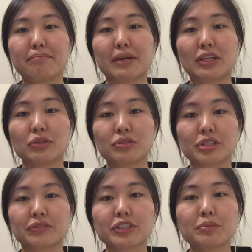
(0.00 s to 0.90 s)
menu
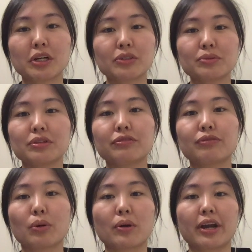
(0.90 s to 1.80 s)
service module
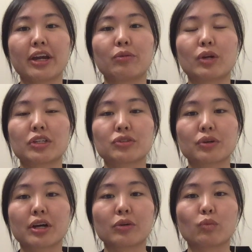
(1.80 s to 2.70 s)
for a
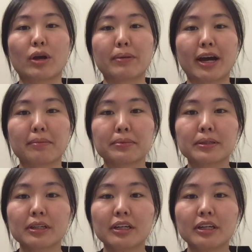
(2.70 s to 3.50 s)
restaurant web app.